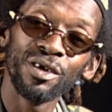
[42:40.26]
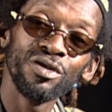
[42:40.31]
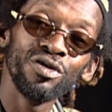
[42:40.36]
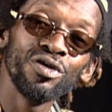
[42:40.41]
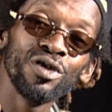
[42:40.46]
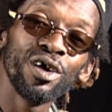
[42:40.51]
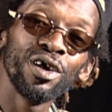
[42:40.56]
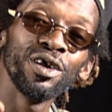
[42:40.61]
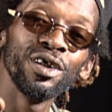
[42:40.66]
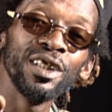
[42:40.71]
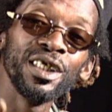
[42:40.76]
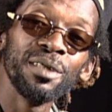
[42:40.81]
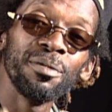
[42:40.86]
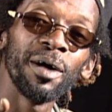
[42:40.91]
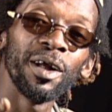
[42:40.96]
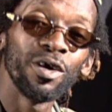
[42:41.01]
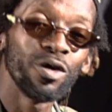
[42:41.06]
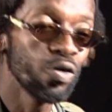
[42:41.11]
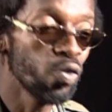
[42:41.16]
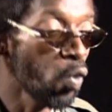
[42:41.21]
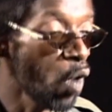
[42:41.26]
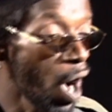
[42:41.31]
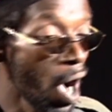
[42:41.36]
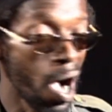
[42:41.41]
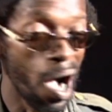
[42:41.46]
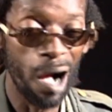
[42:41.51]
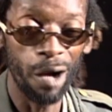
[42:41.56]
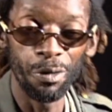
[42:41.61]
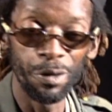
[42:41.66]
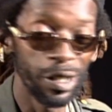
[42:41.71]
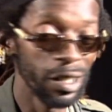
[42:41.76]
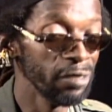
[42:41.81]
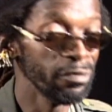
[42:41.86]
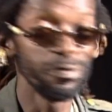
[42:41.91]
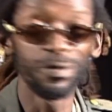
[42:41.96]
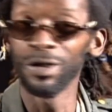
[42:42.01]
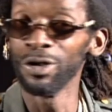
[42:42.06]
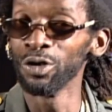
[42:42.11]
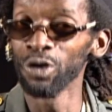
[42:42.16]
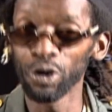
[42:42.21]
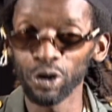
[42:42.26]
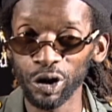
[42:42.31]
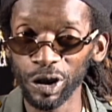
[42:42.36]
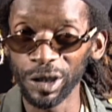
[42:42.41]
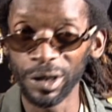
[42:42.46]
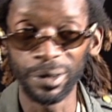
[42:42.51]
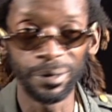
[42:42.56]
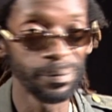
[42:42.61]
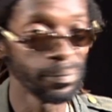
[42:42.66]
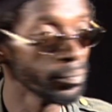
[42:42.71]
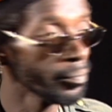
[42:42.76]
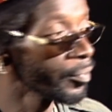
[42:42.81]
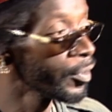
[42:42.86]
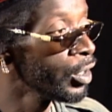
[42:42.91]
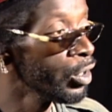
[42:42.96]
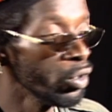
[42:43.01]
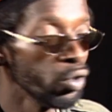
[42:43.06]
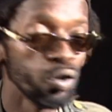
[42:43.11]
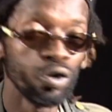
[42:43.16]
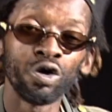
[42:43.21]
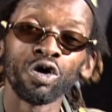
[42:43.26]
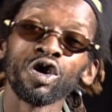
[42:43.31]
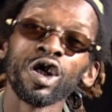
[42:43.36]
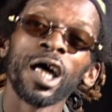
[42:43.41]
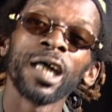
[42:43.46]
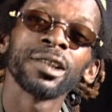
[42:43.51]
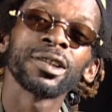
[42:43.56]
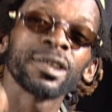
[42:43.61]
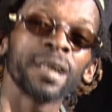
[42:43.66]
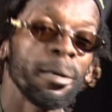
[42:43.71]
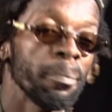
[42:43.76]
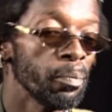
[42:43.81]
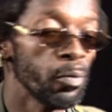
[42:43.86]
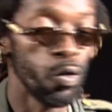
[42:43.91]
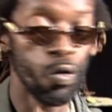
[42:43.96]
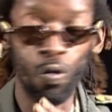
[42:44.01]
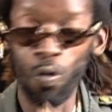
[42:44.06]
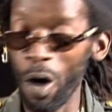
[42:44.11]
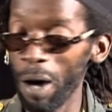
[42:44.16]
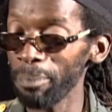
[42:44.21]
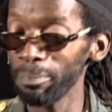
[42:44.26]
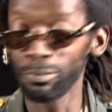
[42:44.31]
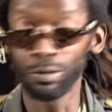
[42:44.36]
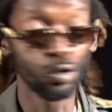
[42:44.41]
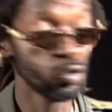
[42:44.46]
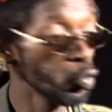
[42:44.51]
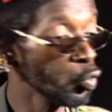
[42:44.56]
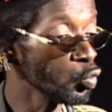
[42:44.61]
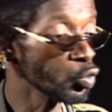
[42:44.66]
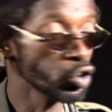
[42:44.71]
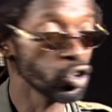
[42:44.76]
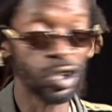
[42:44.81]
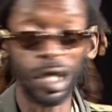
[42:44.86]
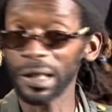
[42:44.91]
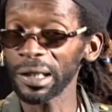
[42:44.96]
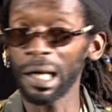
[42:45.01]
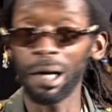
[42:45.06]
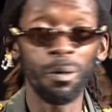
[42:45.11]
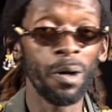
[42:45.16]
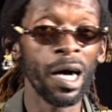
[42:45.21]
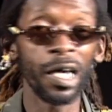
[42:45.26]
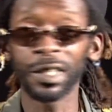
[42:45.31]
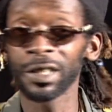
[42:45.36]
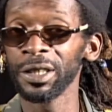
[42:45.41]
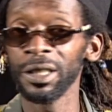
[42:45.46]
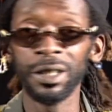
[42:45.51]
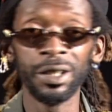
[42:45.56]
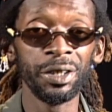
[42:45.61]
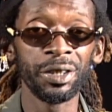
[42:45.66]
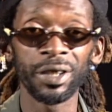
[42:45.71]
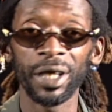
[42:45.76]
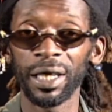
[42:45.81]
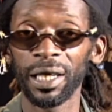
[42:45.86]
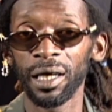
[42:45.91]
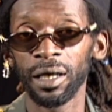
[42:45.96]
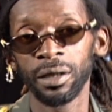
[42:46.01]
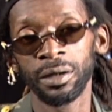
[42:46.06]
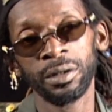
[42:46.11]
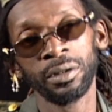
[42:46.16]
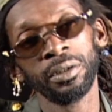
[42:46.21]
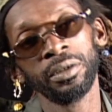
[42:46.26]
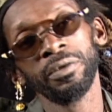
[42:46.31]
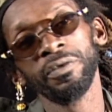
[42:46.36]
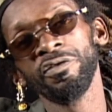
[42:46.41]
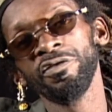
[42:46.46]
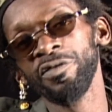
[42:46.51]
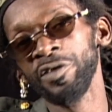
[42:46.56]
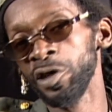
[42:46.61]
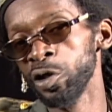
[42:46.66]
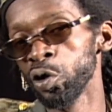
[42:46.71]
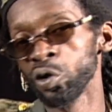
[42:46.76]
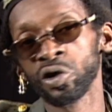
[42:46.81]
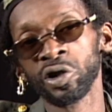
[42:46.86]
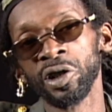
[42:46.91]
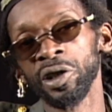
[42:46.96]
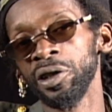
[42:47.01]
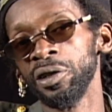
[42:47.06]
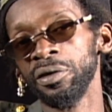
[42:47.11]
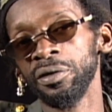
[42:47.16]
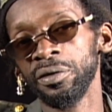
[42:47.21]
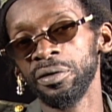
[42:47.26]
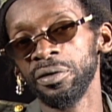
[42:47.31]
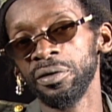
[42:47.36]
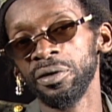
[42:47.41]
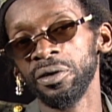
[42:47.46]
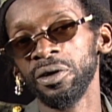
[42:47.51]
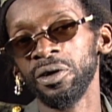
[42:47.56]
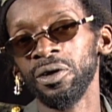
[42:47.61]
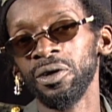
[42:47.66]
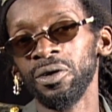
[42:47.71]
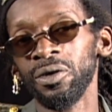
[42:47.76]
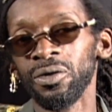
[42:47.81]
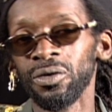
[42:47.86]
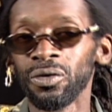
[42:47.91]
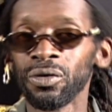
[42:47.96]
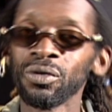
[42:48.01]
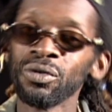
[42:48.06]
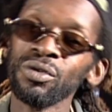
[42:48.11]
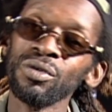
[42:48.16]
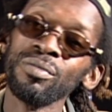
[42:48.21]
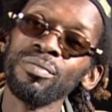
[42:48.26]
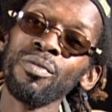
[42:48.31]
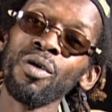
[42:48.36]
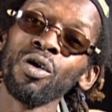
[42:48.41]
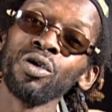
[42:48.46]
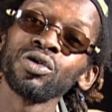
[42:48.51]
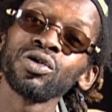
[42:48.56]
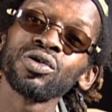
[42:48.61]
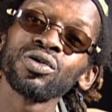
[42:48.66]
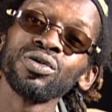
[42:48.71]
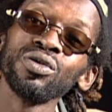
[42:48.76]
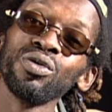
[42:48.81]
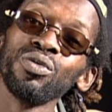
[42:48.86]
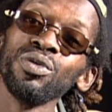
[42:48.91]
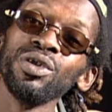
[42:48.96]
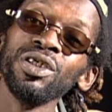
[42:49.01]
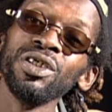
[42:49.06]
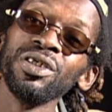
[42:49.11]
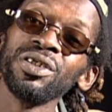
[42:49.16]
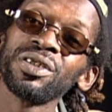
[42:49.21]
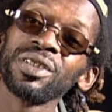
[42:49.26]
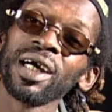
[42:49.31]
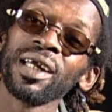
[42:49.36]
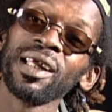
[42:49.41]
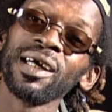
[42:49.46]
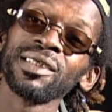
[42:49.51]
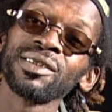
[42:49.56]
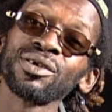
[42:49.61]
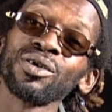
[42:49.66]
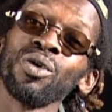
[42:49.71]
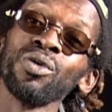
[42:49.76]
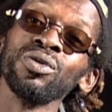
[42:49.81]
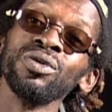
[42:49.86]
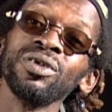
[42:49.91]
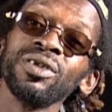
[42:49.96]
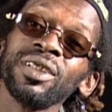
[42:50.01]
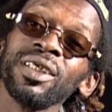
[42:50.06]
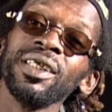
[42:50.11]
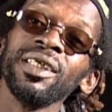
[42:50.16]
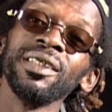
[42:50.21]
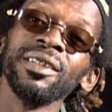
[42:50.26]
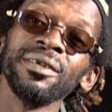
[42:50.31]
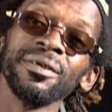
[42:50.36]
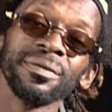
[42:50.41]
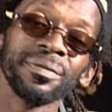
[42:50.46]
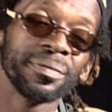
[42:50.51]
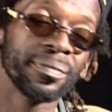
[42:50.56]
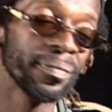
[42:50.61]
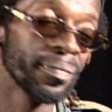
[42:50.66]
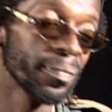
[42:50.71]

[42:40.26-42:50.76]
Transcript: You yeah, never no quarrel for nothing. You don't not chop, whap, joke, shot and want kill each other for nothing. You must do each other something.